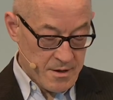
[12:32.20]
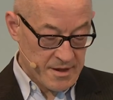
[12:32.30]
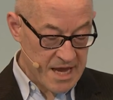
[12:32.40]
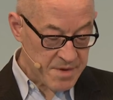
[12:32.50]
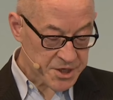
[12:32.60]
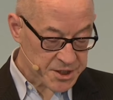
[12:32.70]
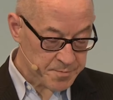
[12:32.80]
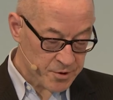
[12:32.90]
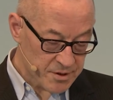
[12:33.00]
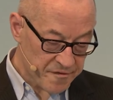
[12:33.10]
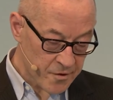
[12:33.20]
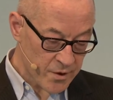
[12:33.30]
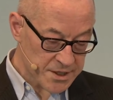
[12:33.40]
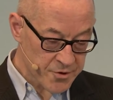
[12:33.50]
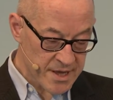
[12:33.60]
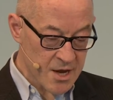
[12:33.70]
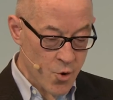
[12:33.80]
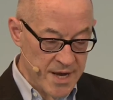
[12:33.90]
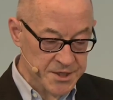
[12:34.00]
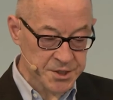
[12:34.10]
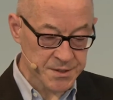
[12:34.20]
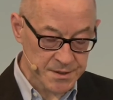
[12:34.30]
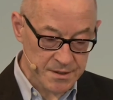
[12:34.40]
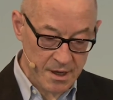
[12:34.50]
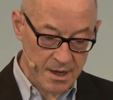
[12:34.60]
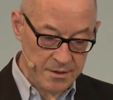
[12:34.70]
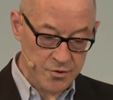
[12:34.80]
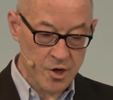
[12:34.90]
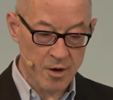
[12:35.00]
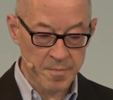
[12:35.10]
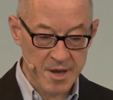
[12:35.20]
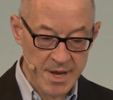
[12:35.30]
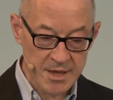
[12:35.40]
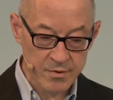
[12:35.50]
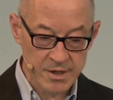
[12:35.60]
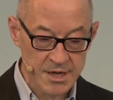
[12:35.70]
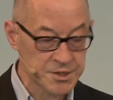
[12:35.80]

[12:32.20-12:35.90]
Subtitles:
Let me just put a few intriguing questions to complement what I